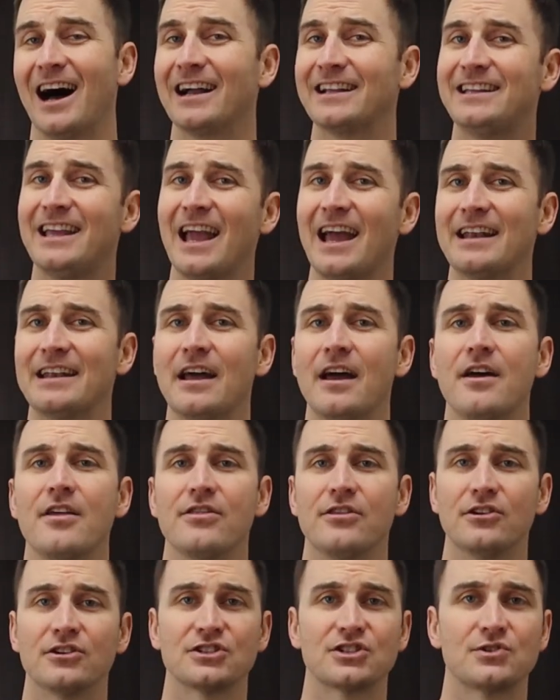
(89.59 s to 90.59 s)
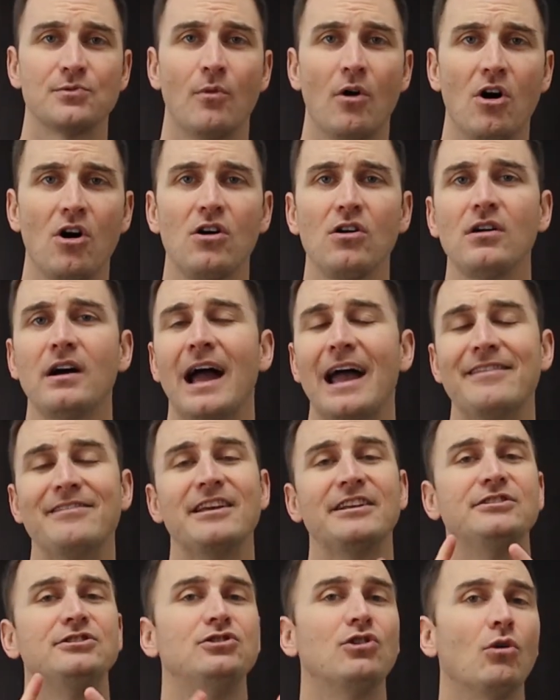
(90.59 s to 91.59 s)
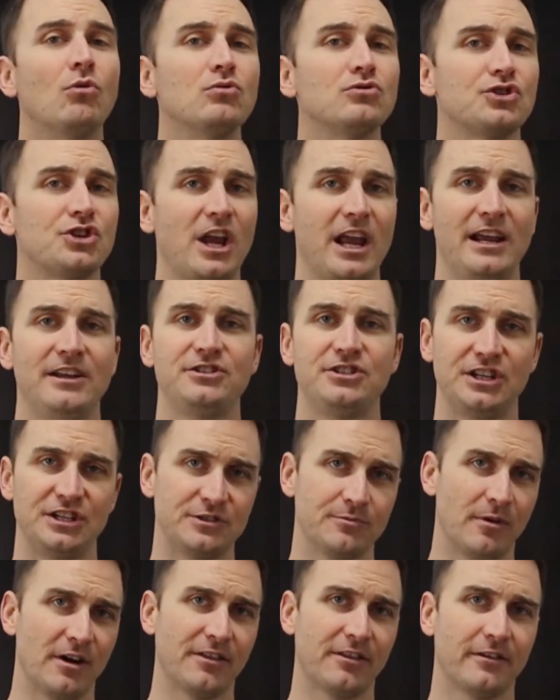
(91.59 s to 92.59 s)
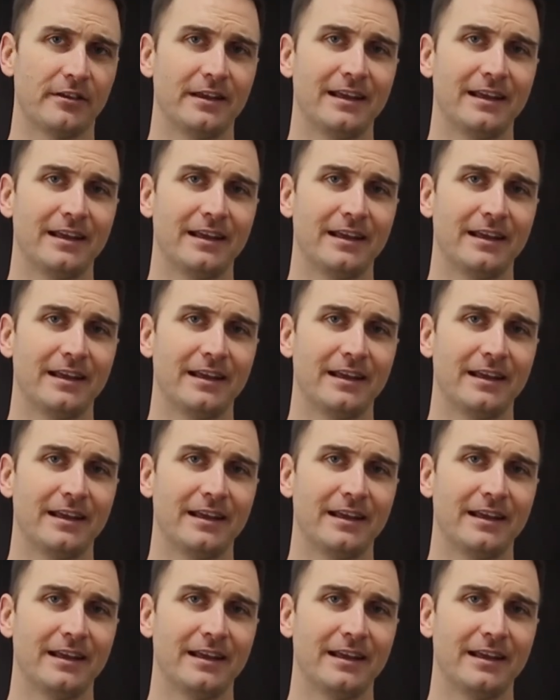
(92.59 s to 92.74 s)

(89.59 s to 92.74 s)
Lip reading: Again, they're small and they don't change each month.